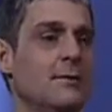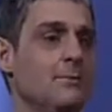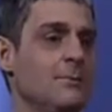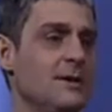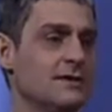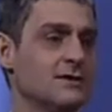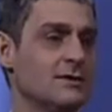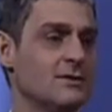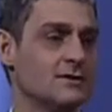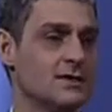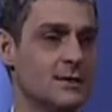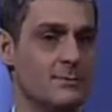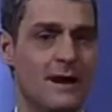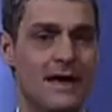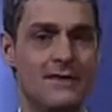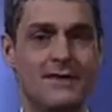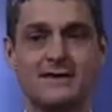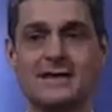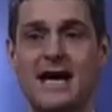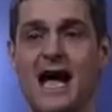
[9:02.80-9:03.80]
epistles, and by
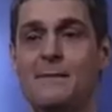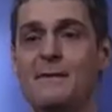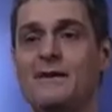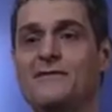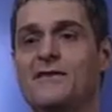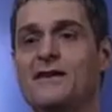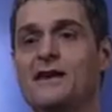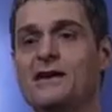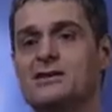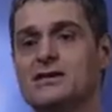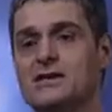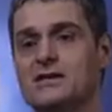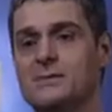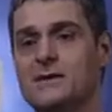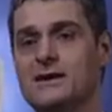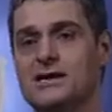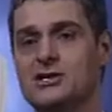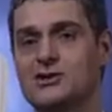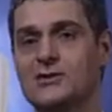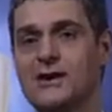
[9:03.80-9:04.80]
the time he finished his
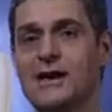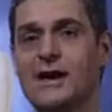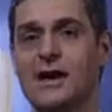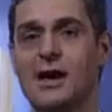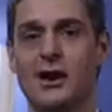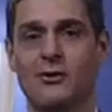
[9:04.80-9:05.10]
ministry,